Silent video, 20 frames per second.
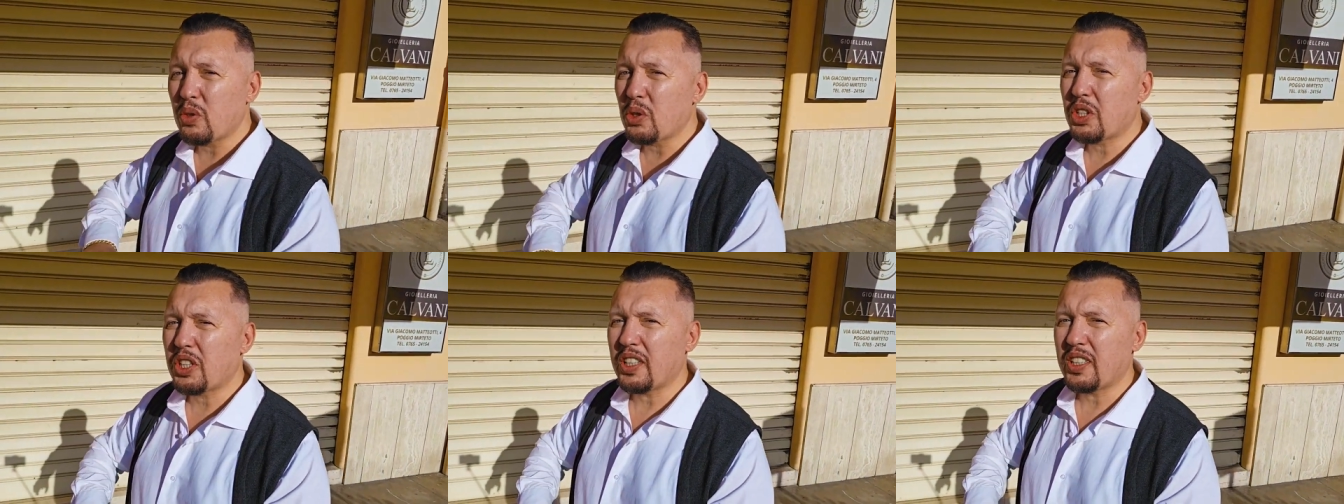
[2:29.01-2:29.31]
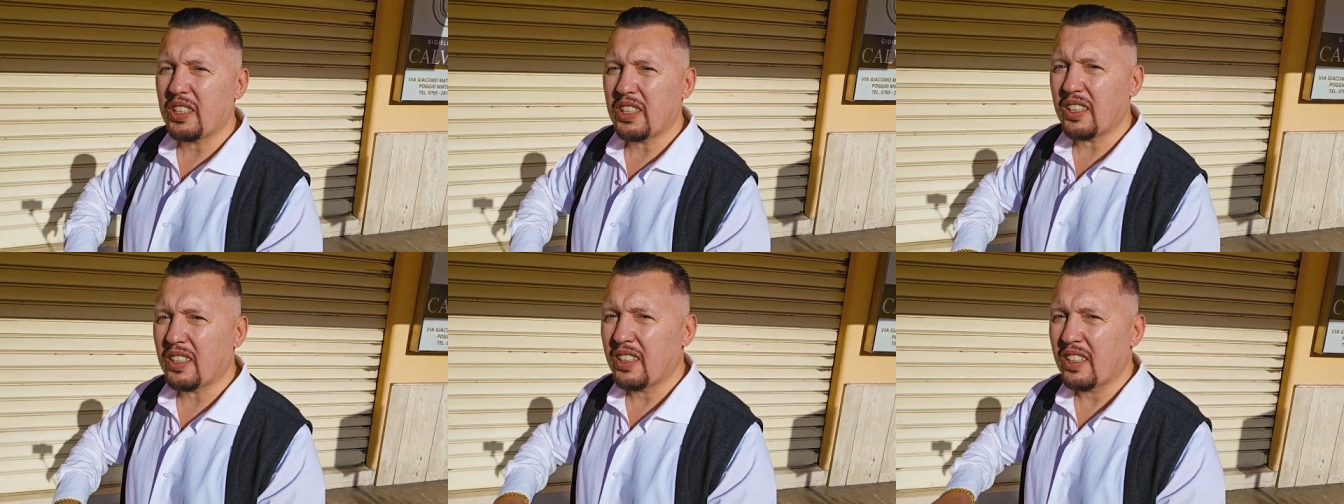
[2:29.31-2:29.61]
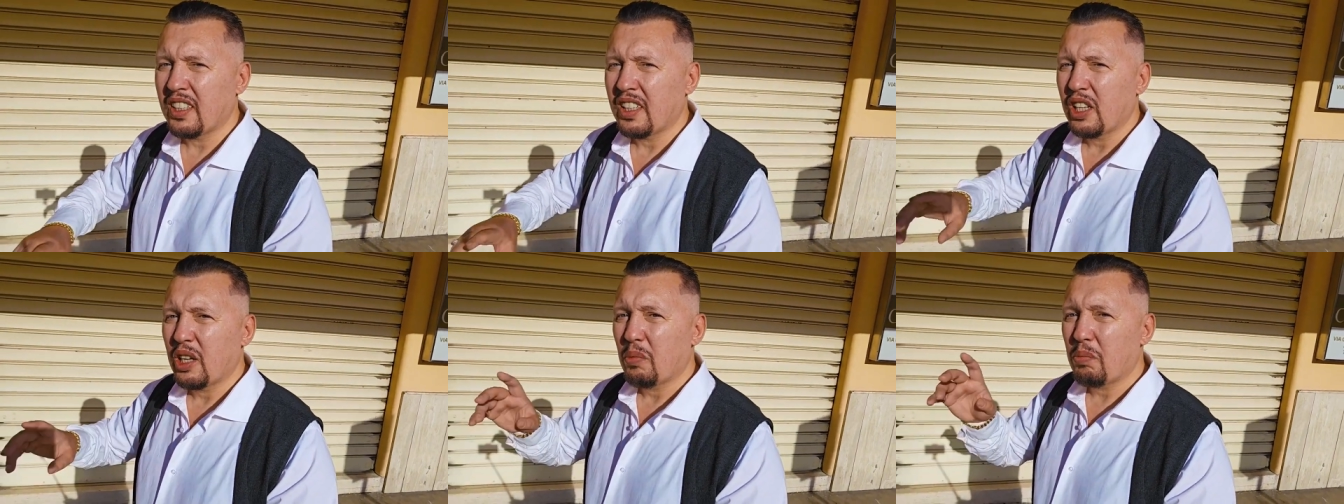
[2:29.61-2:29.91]
as it
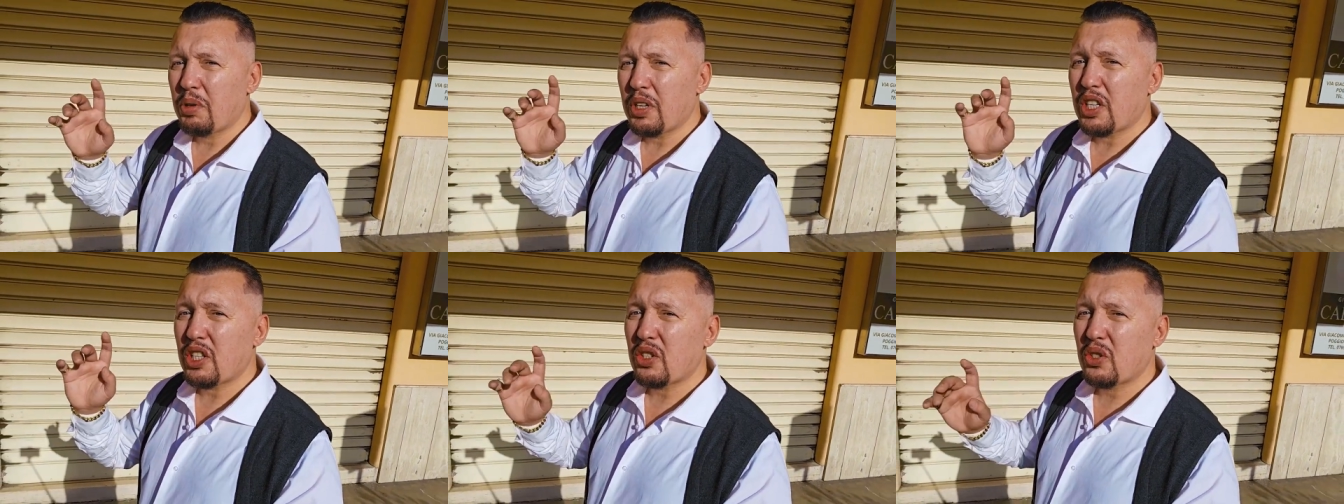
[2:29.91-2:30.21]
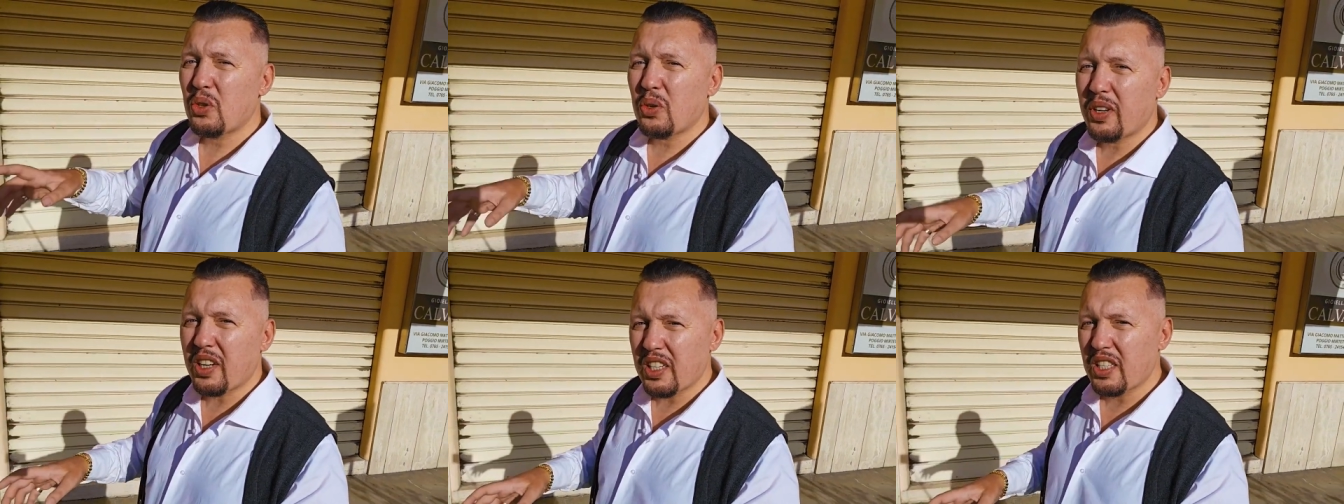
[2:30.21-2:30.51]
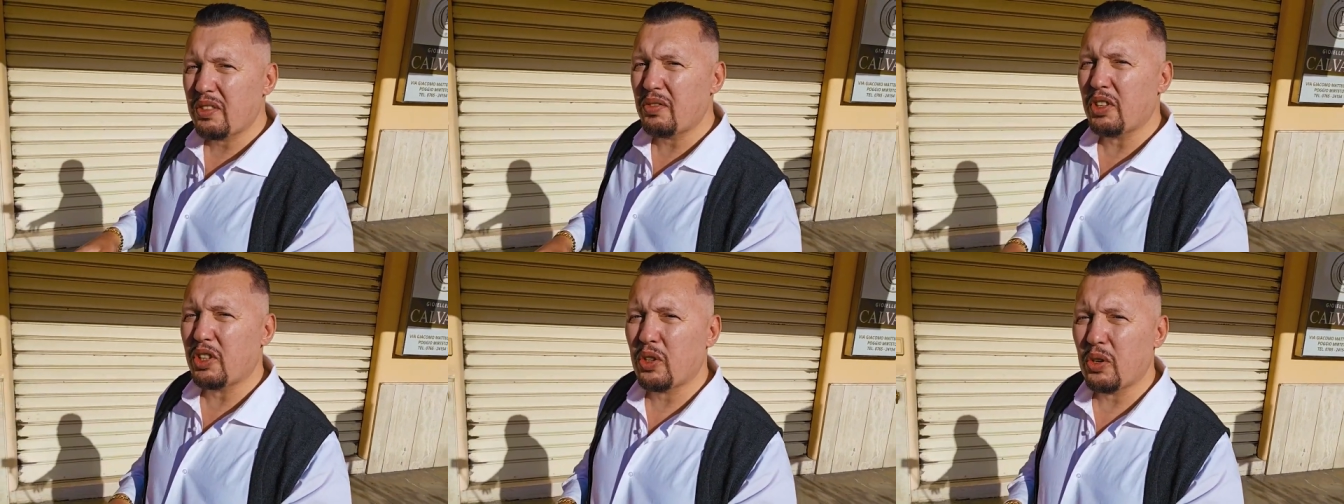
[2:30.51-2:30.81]
is written,
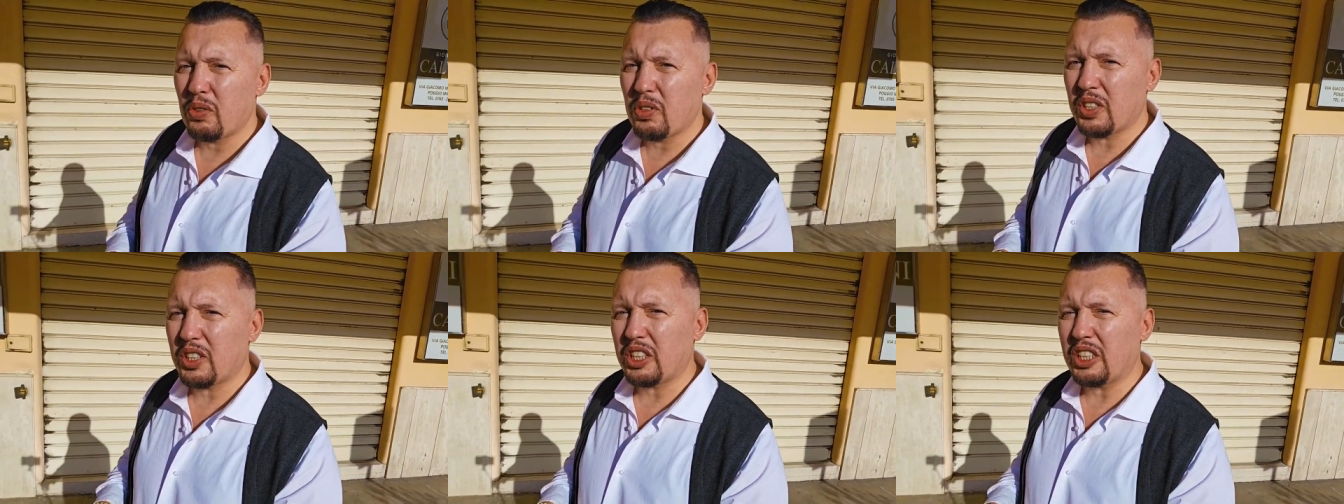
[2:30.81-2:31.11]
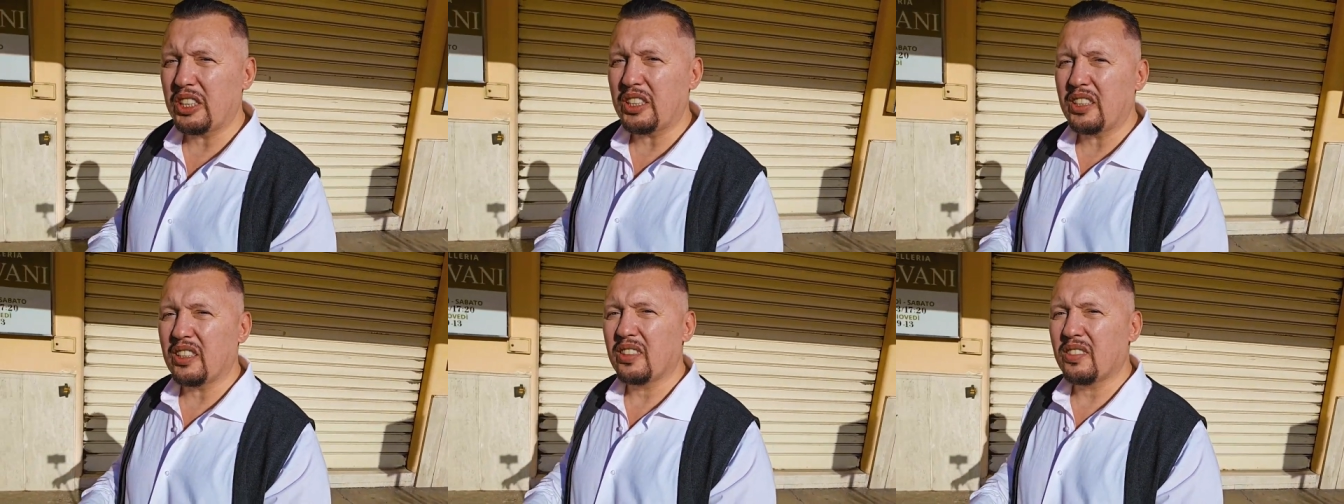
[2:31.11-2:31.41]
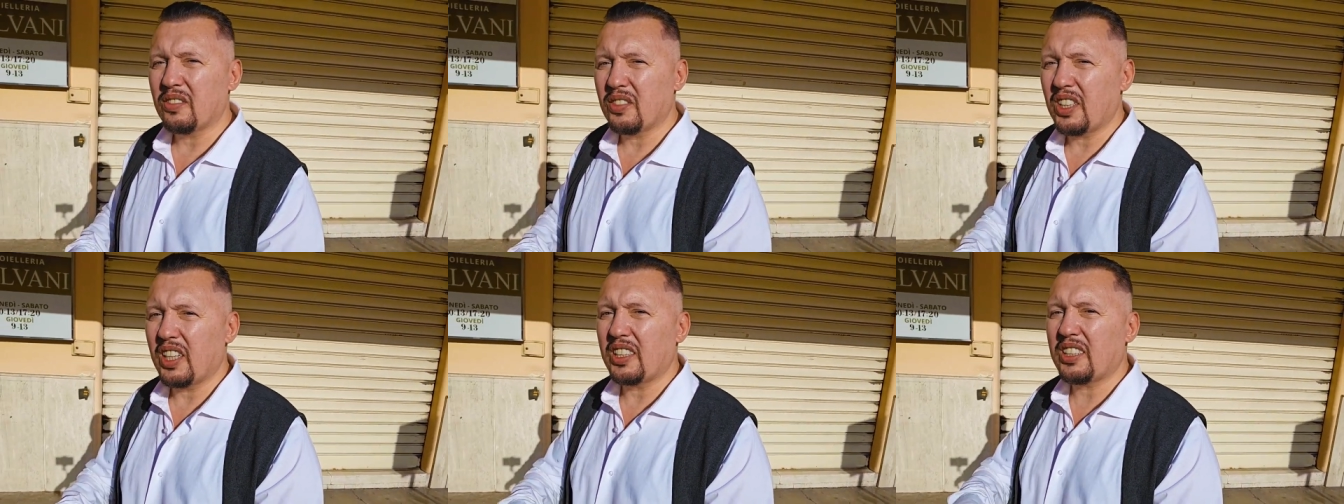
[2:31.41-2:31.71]
He will come and
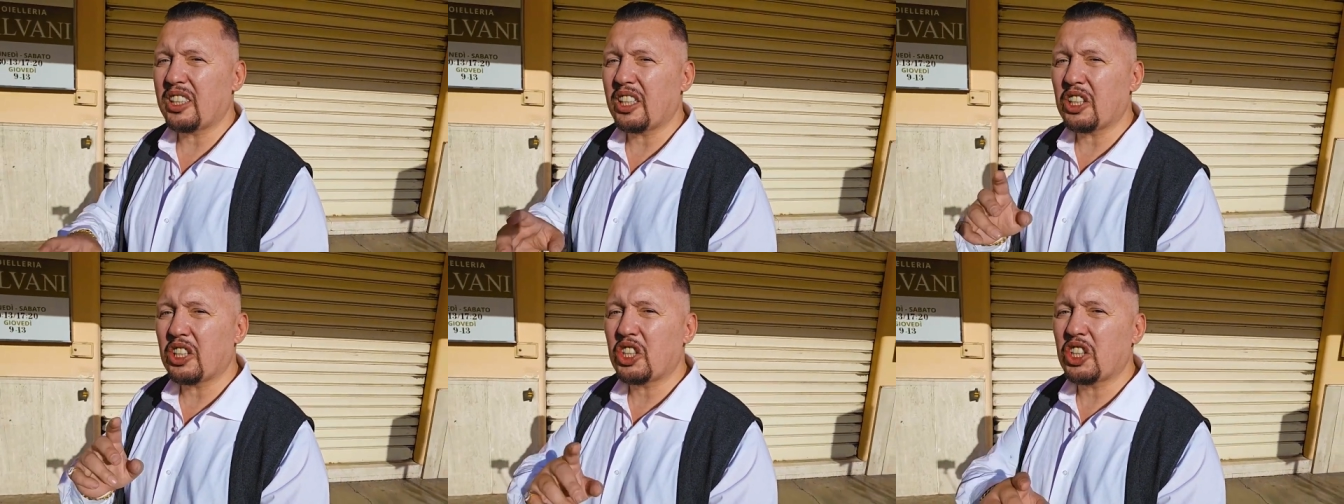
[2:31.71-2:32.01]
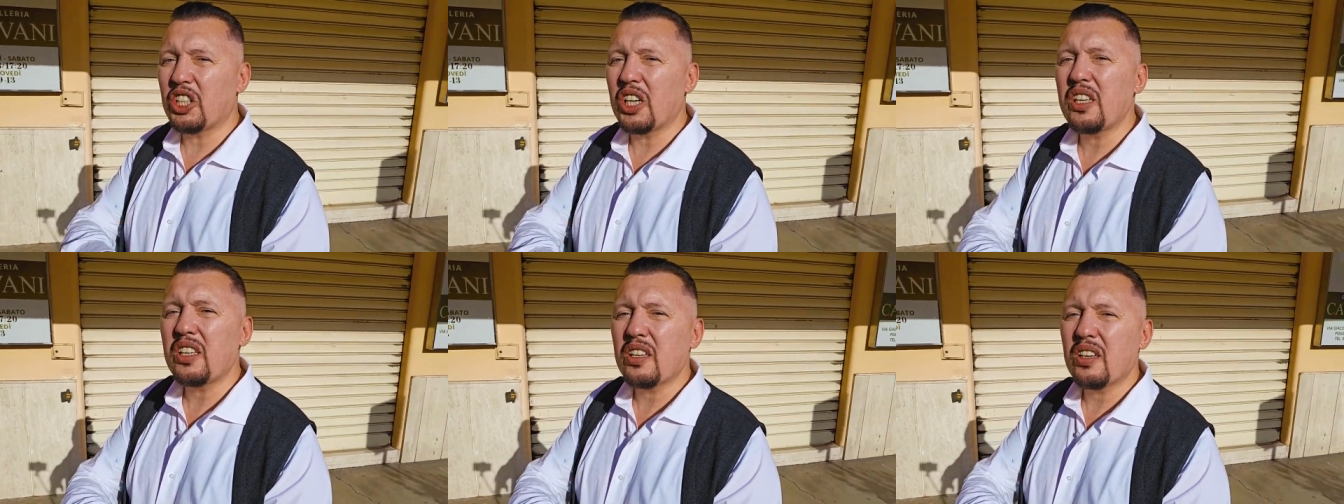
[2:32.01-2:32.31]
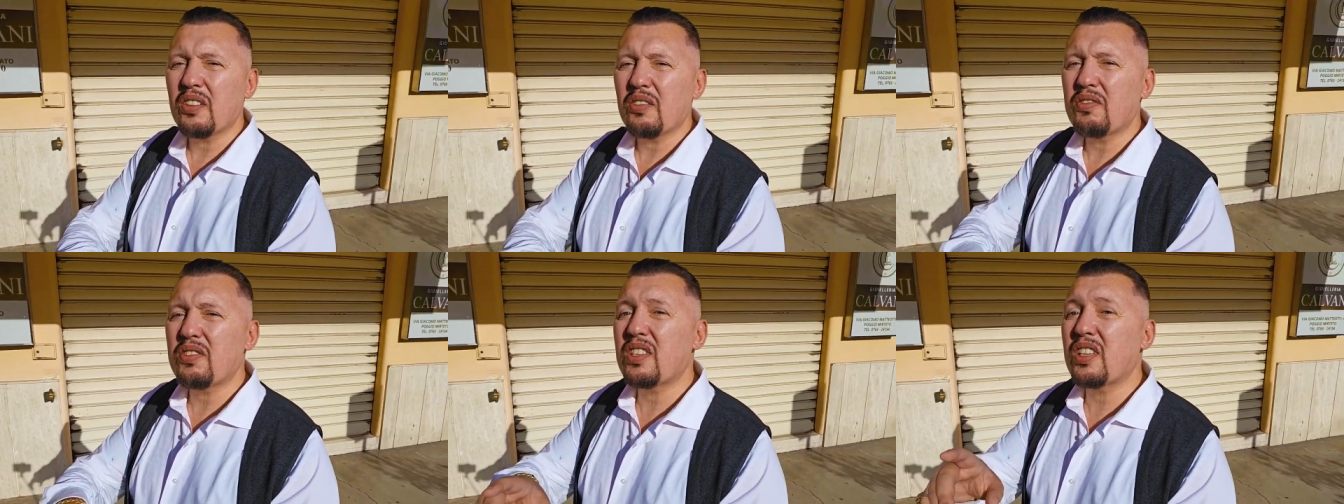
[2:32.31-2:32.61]
tell you in the
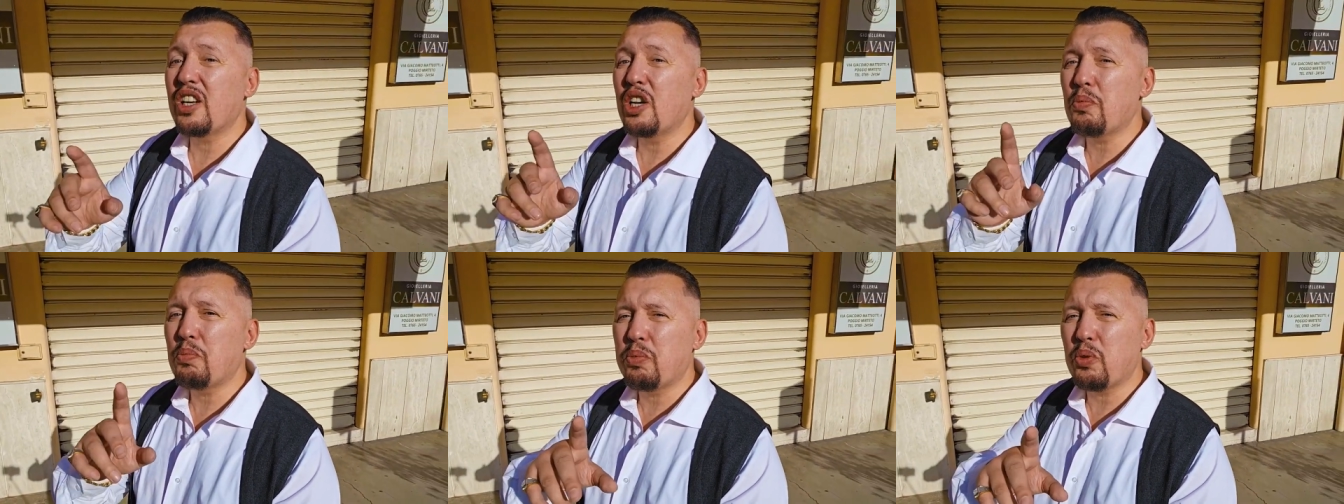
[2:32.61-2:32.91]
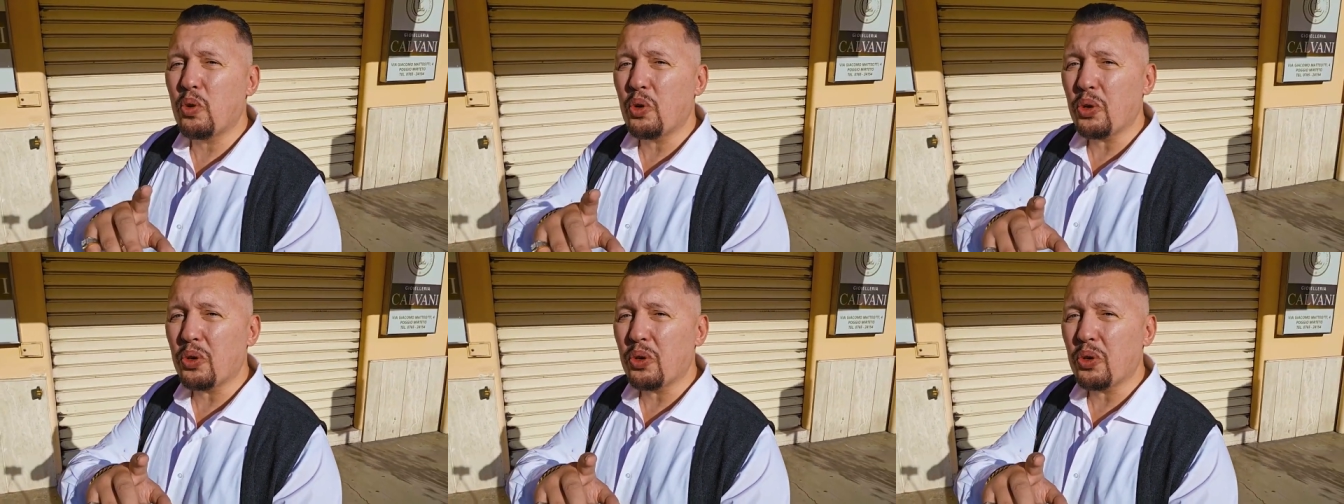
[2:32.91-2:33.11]
future.